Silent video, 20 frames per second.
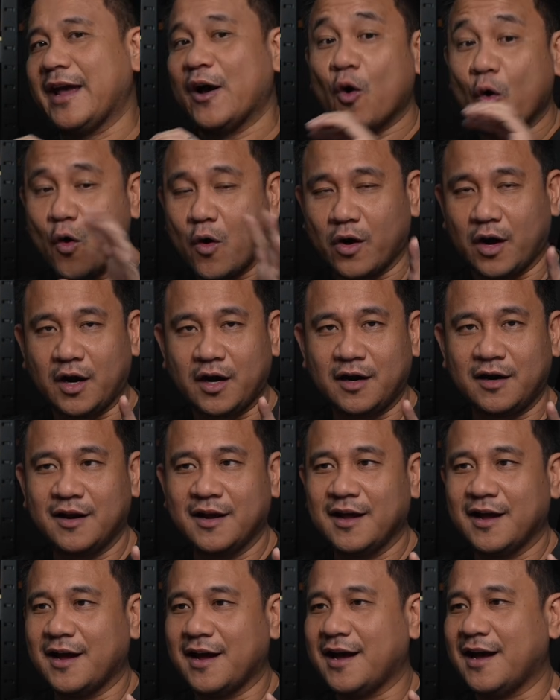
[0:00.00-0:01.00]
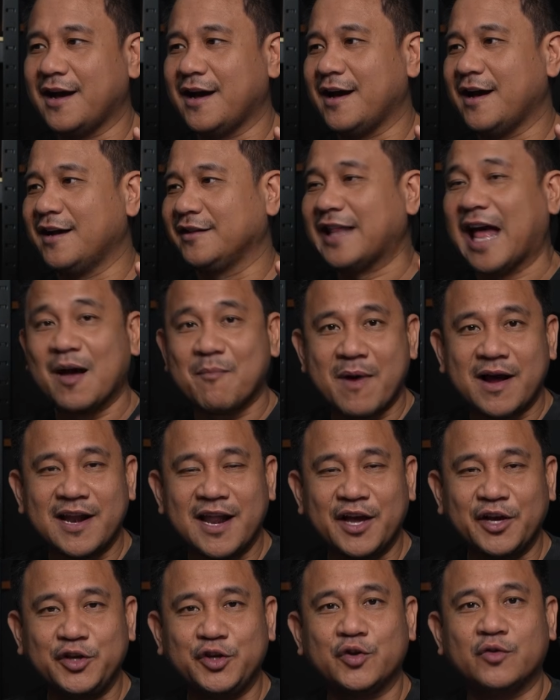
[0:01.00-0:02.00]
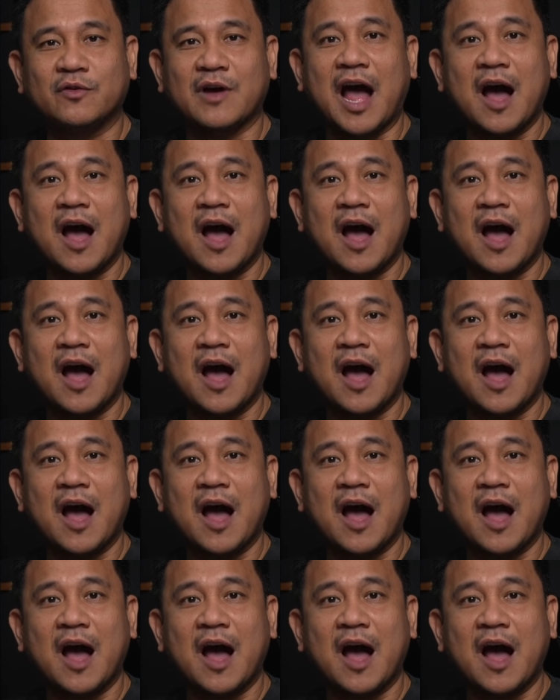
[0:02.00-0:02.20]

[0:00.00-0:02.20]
Or tama lang yung